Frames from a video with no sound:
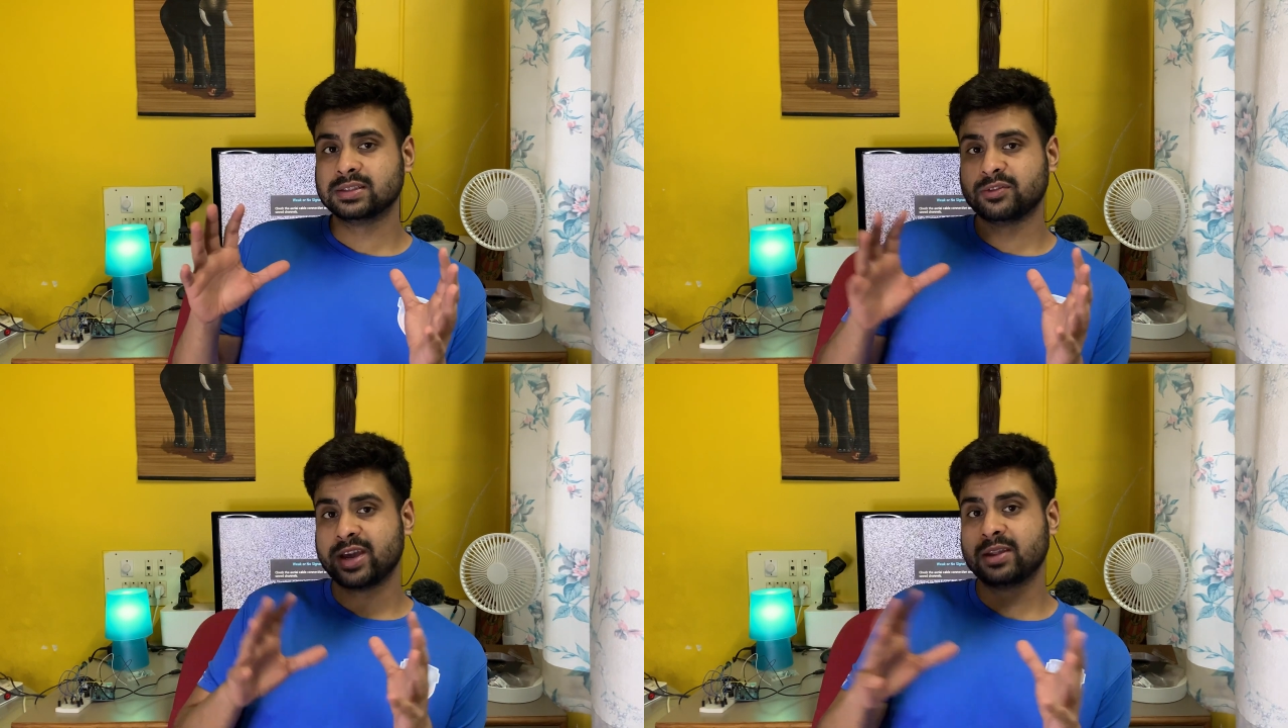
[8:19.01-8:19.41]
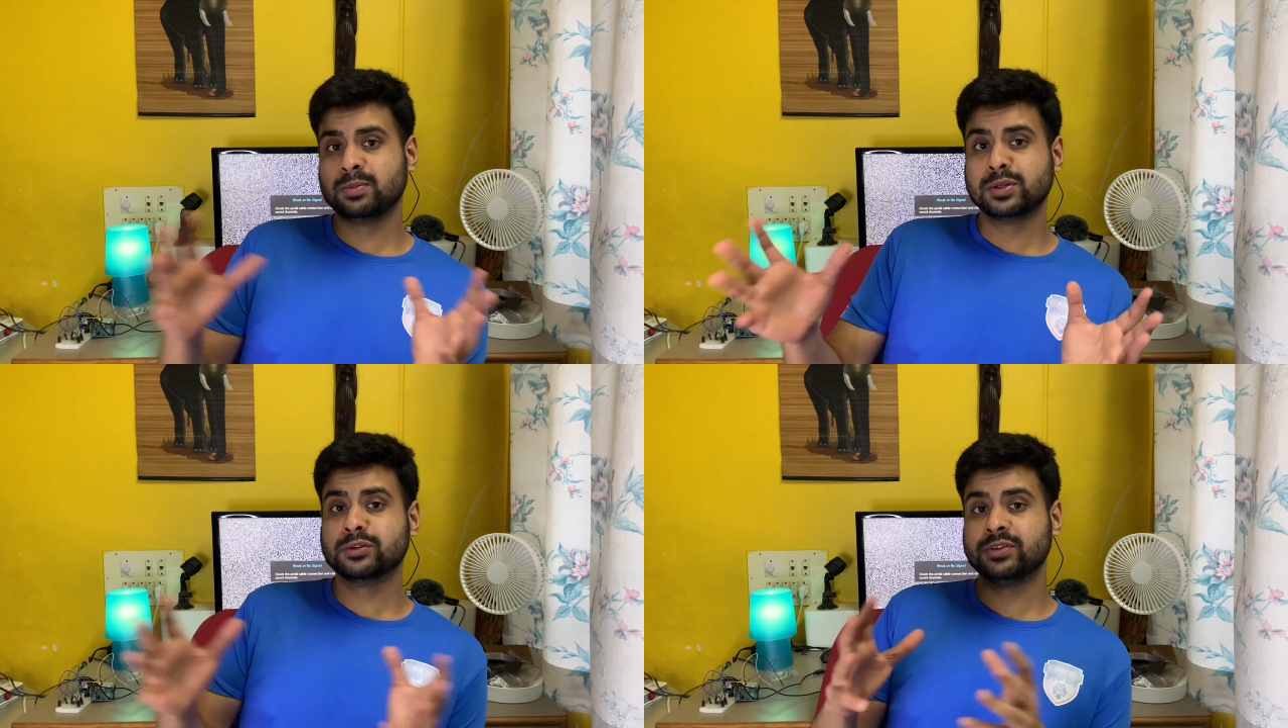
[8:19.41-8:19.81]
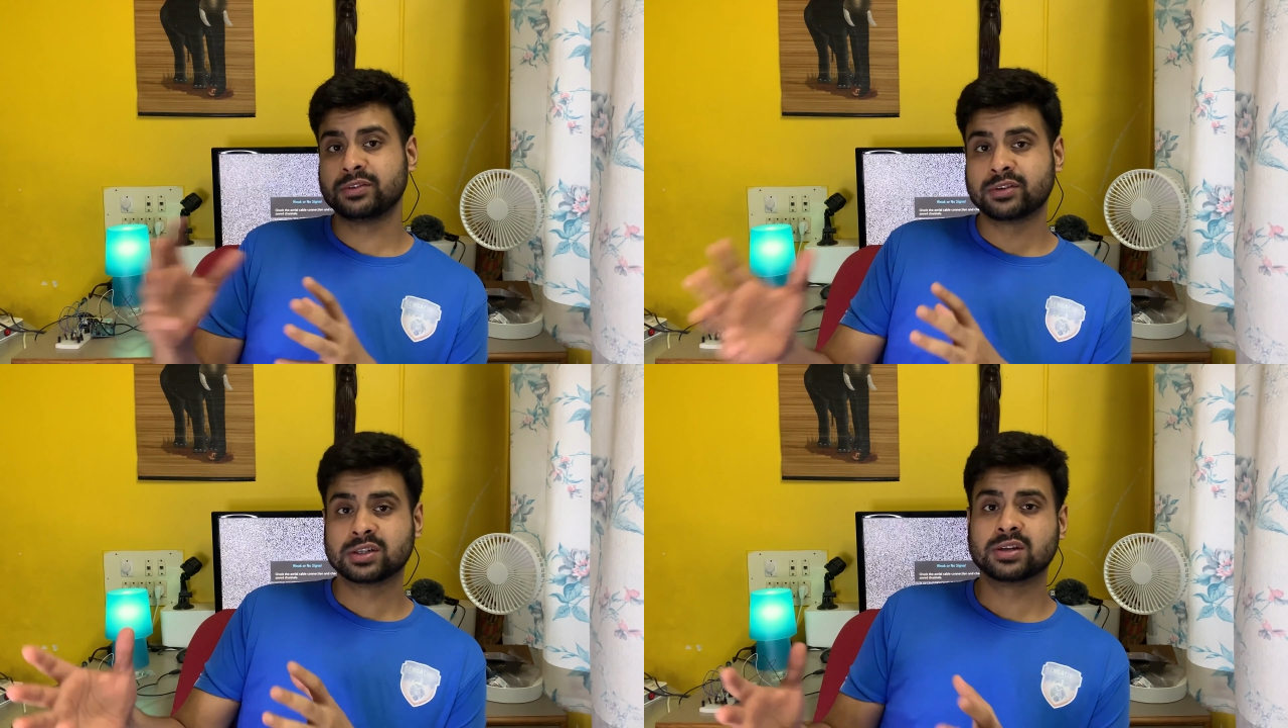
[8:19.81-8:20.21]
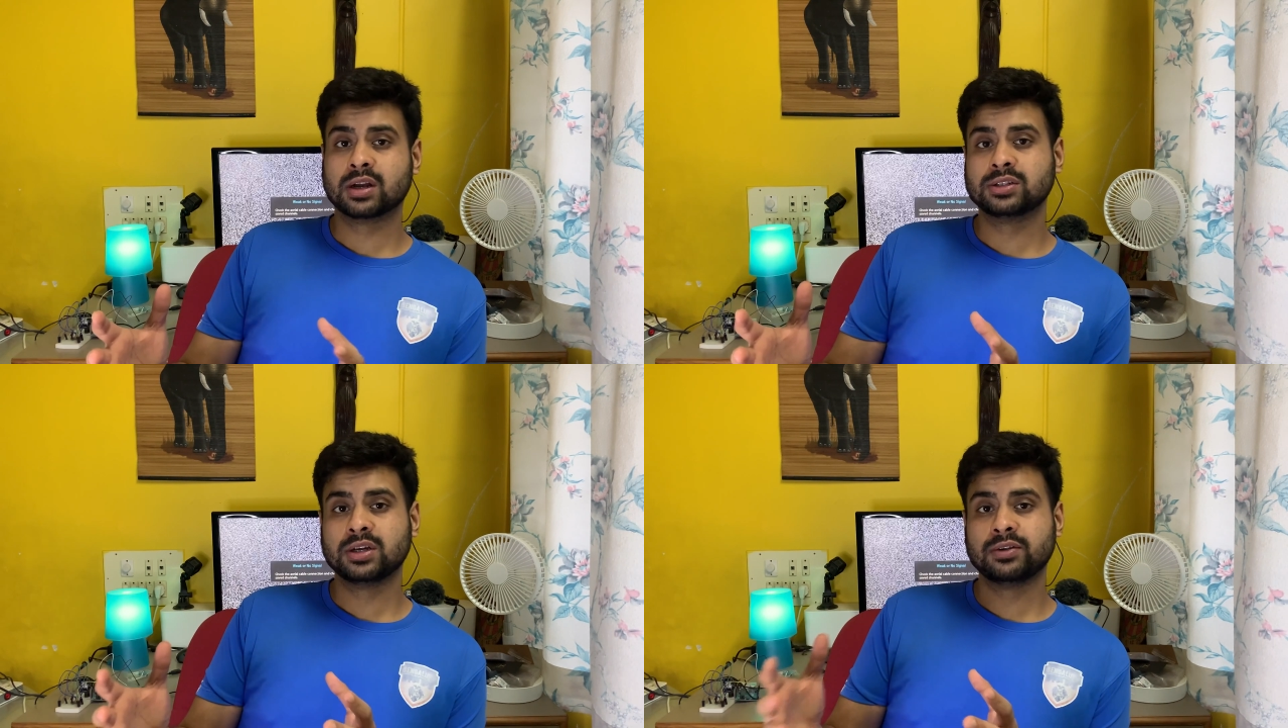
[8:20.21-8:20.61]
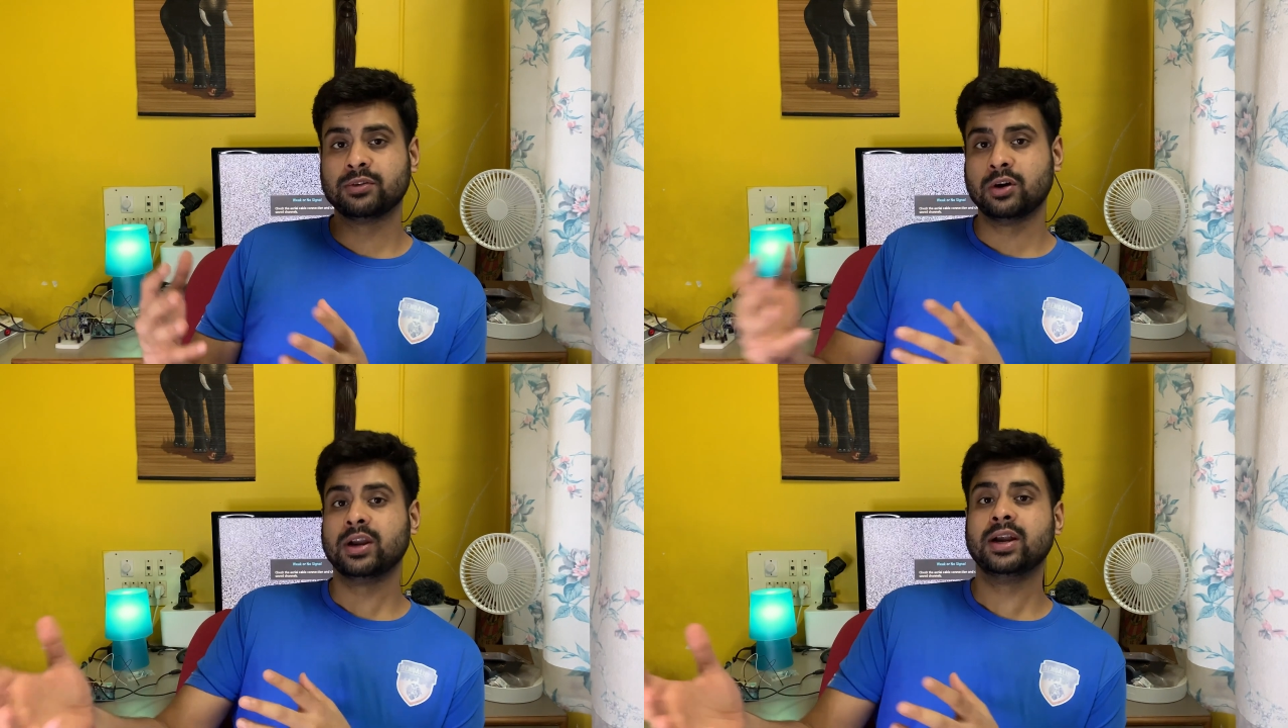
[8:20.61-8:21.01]
variables of infrastructure
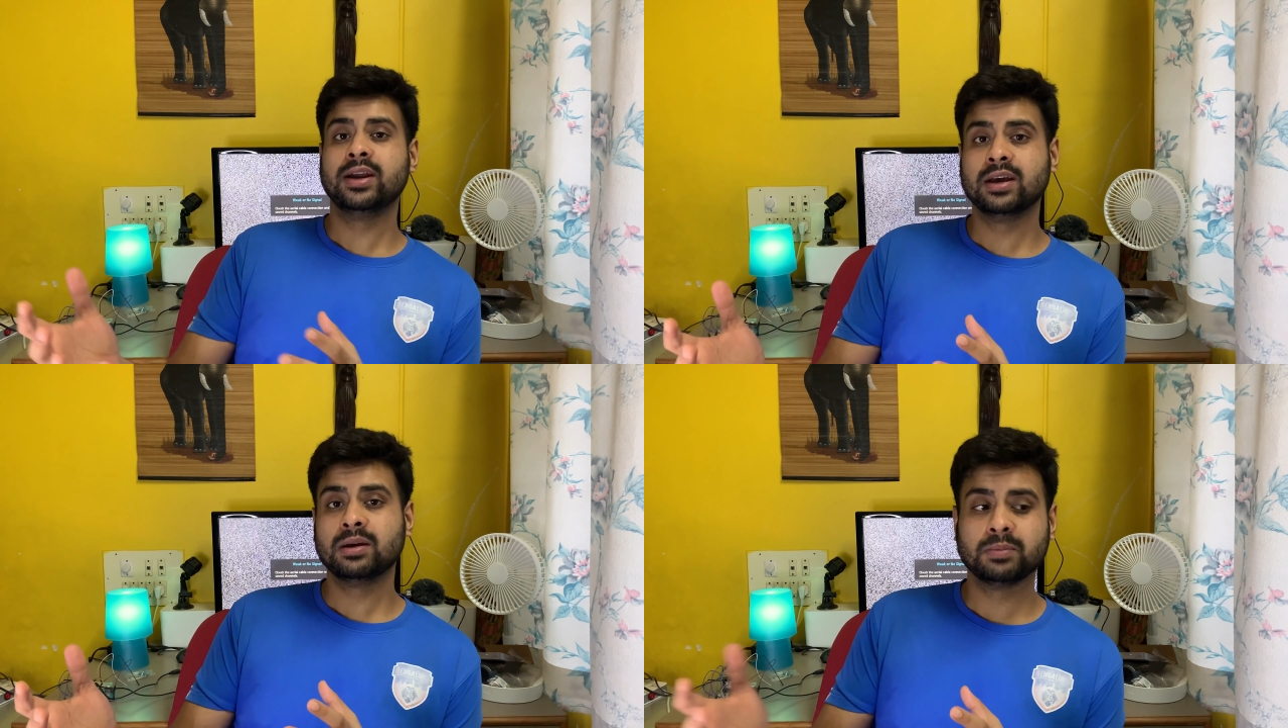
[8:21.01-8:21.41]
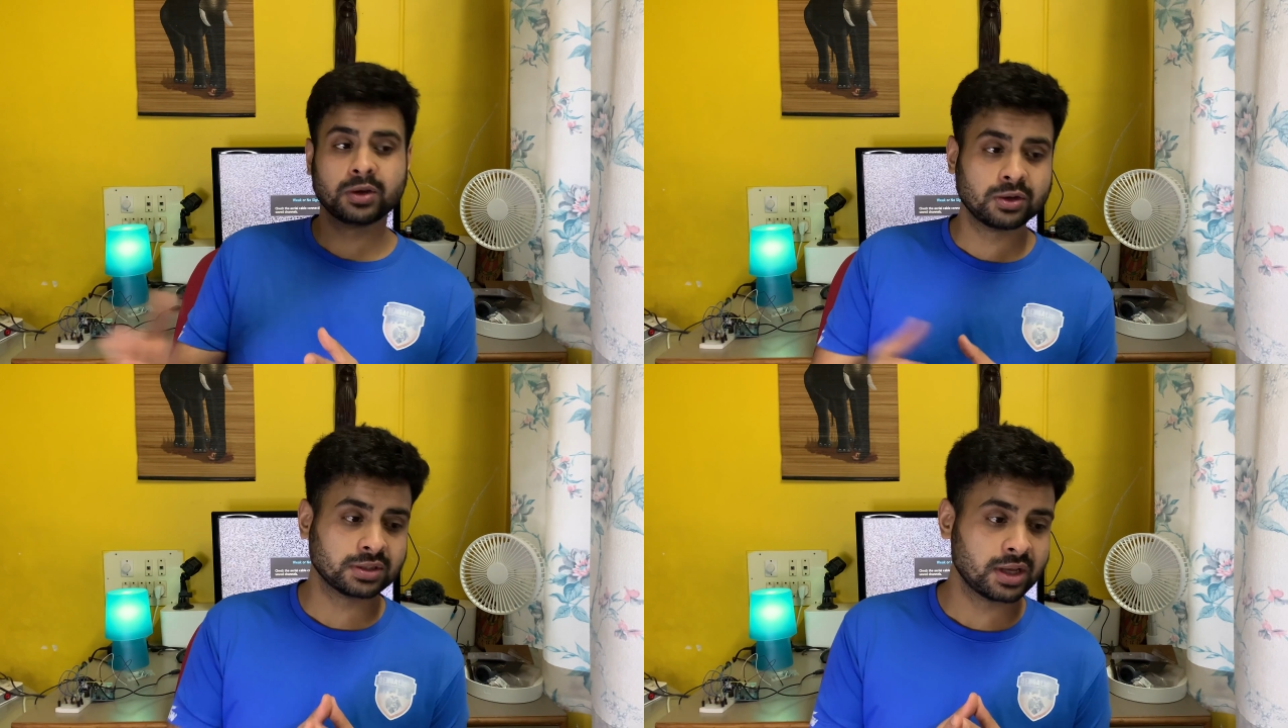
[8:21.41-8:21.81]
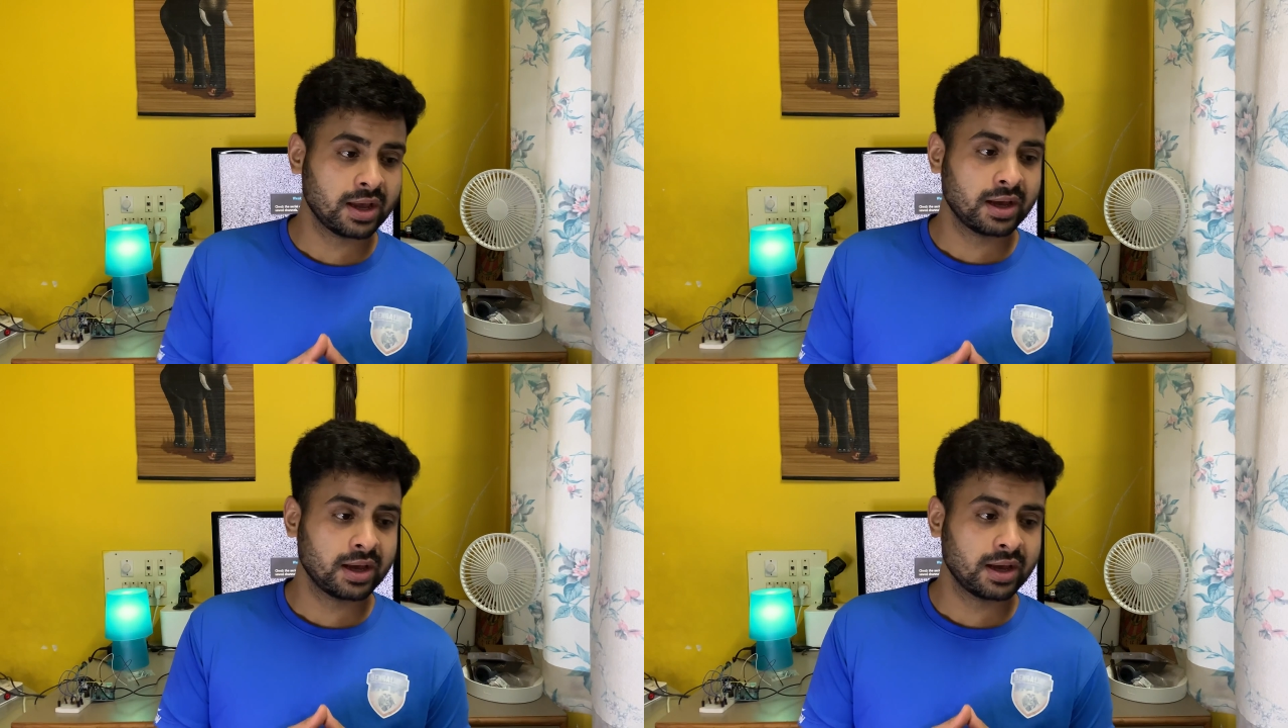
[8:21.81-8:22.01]
for India, because